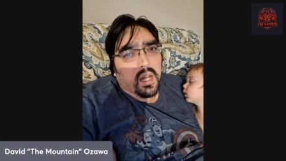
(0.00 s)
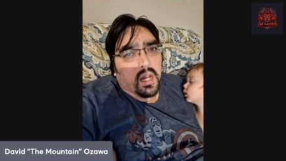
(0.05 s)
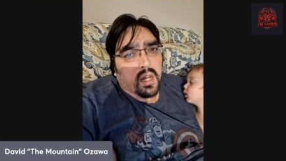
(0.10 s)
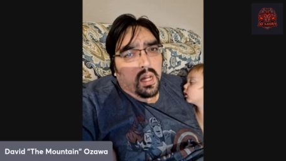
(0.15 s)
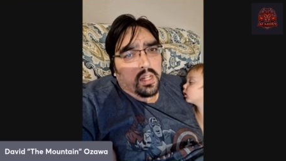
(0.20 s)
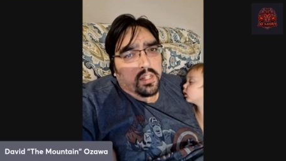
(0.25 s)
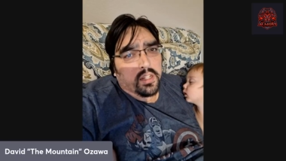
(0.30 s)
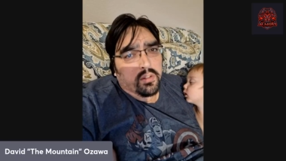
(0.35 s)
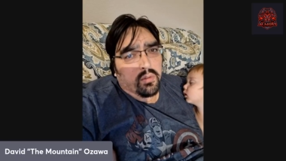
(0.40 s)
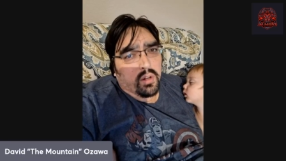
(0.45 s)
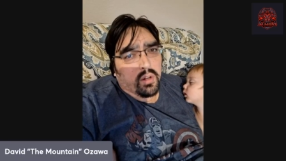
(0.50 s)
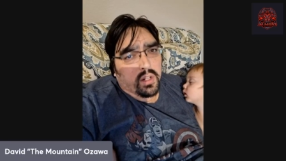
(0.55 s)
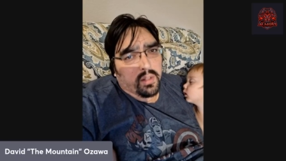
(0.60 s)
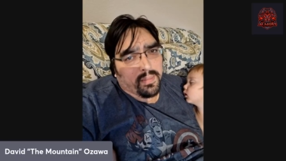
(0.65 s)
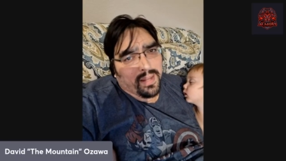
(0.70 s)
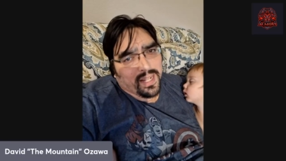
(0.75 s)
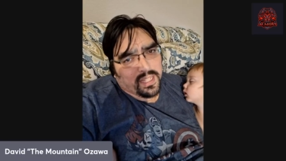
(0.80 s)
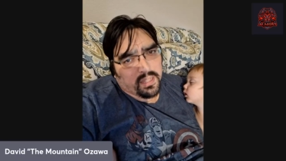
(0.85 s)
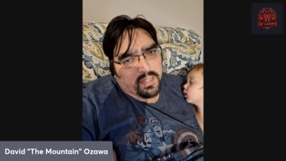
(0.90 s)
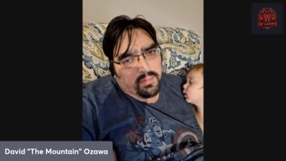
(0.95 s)
You want to
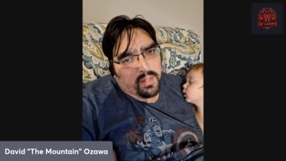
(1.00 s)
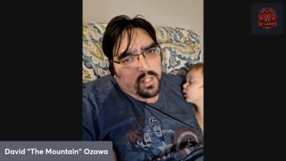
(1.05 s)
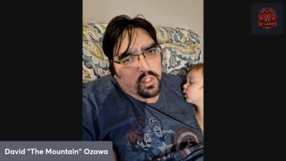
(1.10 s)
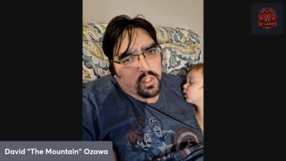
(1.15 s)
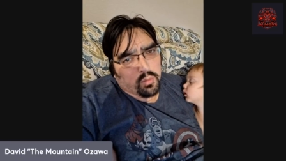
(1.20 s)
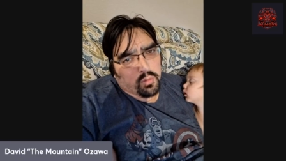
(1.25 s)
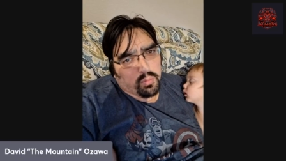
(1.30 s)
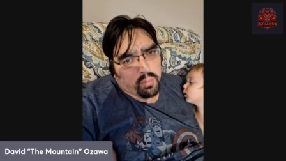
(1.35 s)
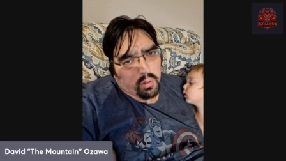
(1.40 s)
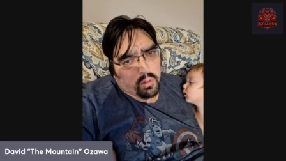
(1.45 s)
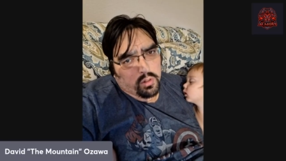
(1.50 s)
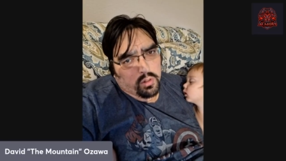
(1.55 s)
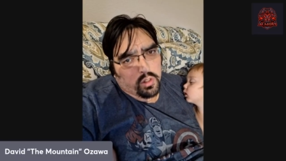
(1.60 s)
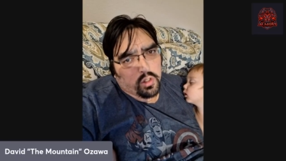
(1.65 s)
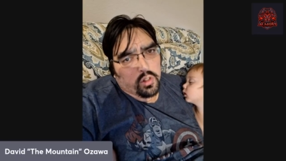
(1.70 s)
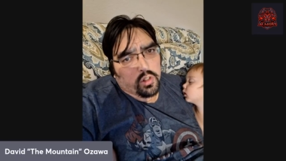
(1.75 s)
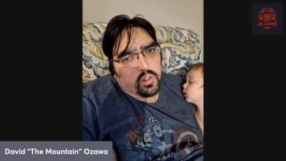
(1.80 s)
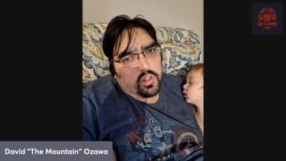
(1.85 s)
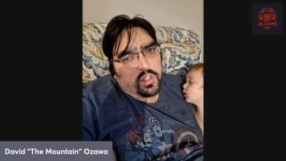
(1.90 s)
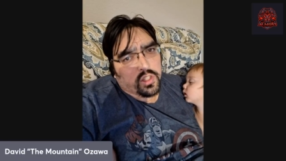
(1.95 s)
maximize your
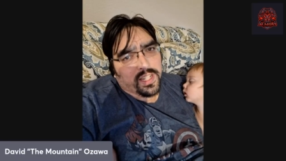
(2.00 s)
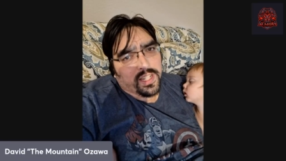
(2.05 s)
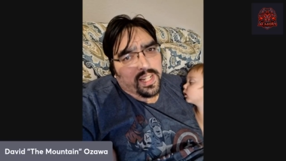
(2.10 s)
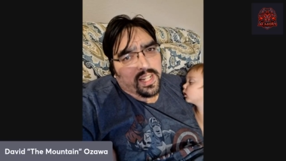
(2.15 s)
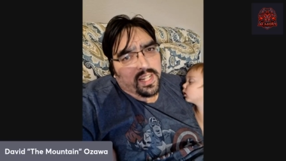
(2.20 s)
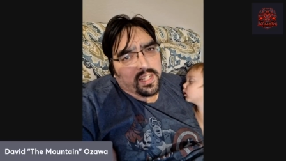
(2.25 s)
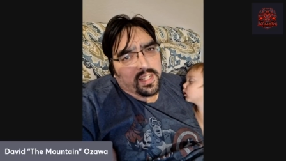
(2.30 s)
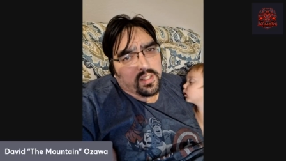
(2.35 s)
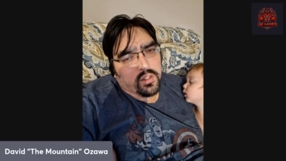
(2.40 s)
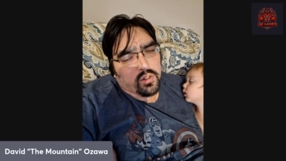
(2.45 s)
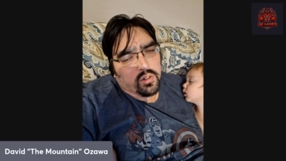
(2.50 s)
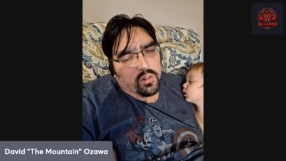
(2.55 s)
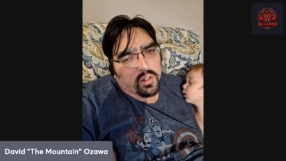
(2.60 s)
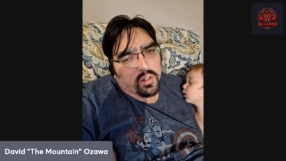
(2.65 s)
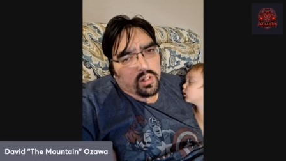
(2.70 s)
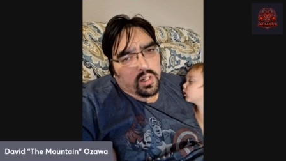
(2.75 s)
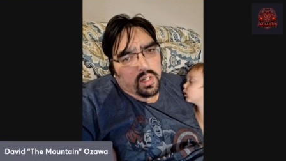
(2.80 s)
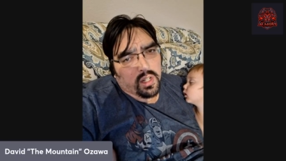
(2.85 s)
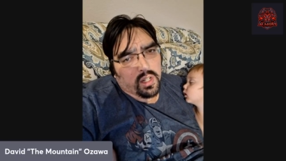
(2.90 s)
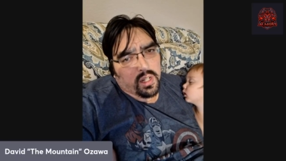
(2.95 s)
bolters and
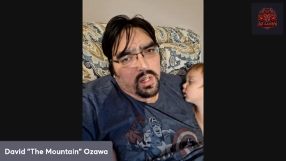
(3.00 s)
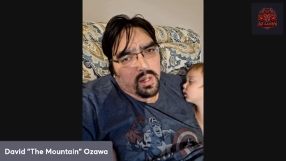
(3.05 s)
your